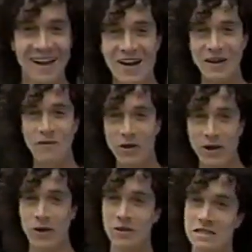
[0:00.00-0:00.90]
Okay, we're going to
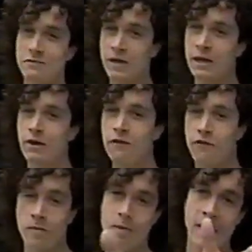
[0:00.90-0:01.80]
go into this video
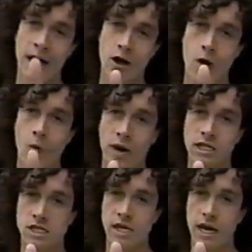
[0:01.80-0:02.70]
from a band called
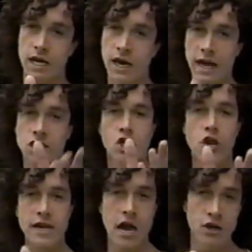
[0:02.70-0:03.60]
Whitesnake, and it's called
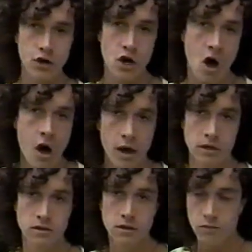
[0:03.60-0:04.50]
Now You're Gone,
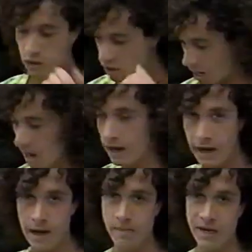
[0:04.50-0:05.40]
which I
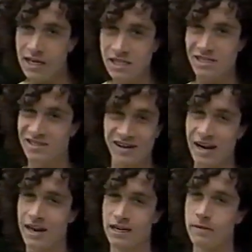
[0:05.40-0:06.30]
am, because they're
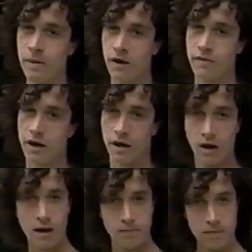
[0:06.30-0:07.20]
not into me over here.
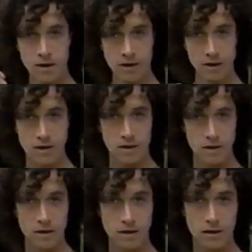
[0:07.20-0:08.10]
I'm in the
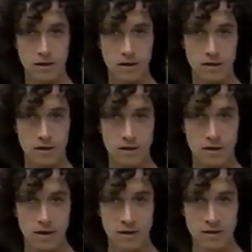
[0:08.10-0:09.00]

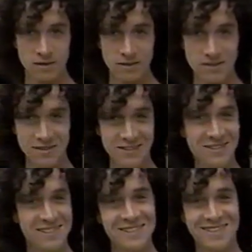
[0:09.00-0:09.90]
cave.
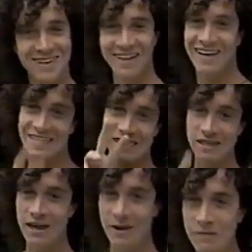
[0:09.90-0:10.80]
Okay, see you
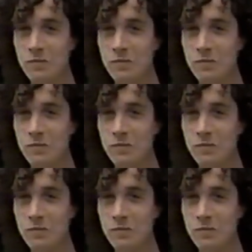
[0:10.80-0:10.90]
later.